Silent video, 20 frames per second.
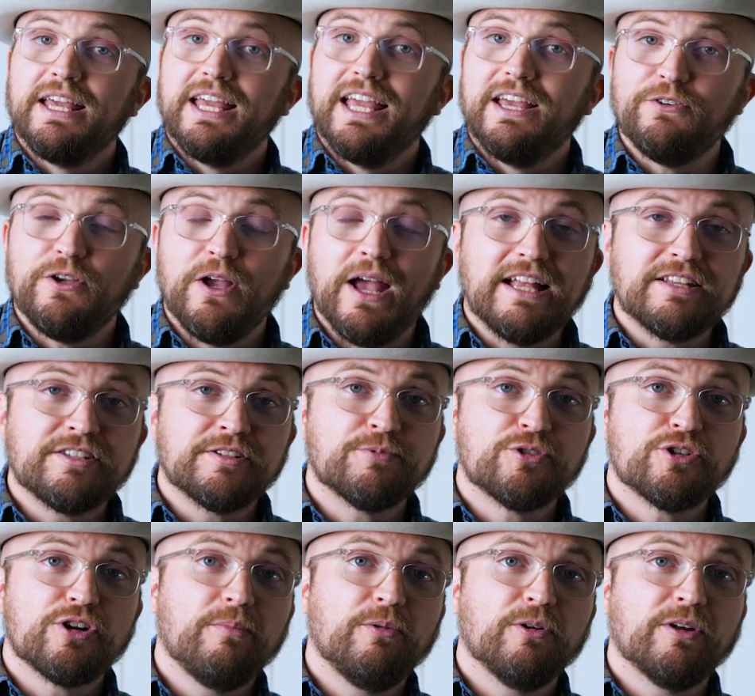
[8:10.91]
If you had some
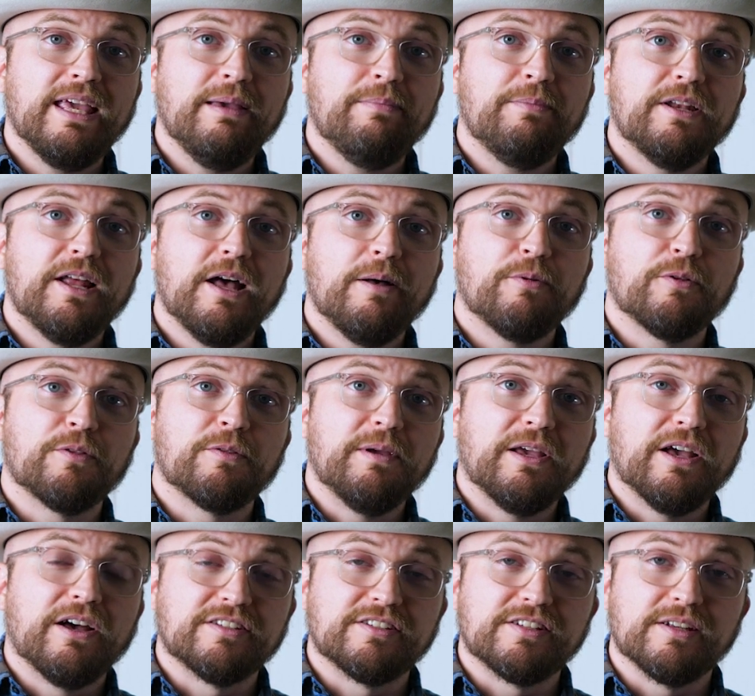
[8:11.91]
trouble keeping up with
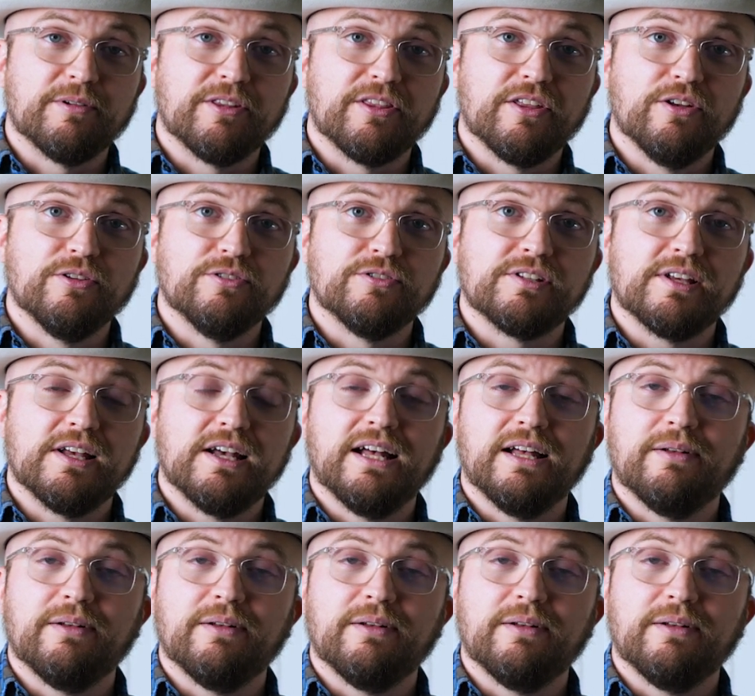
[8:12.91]
me on some of those,